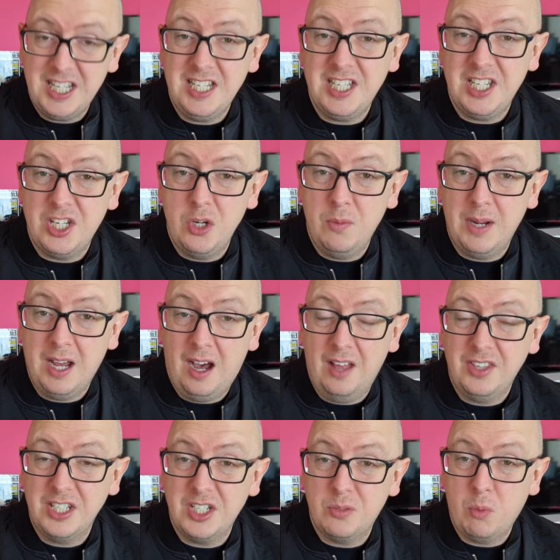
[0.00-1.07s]
this is who we
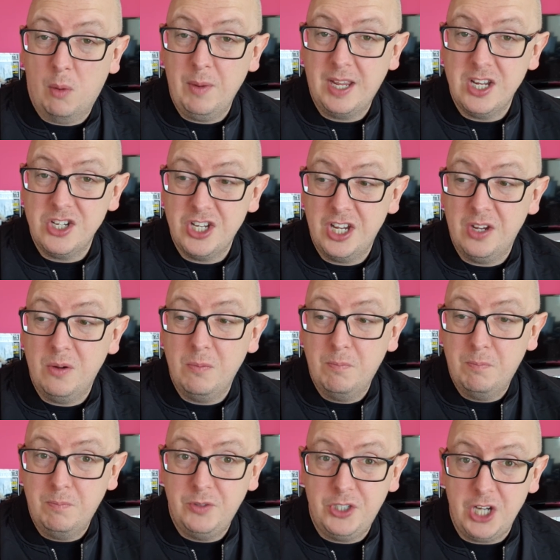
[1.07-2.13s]
are, this is what we can do,
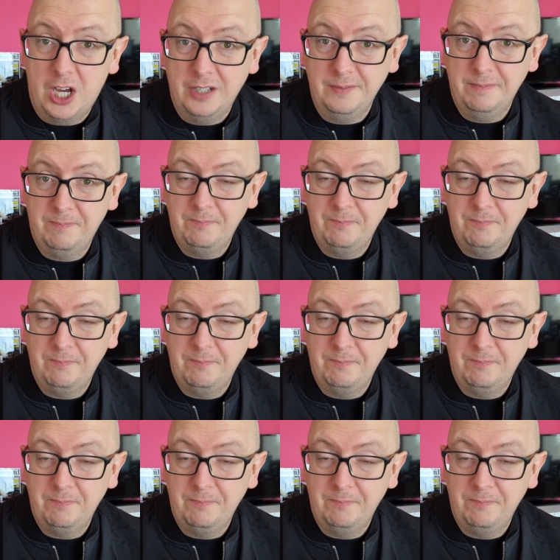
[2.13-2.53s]
done.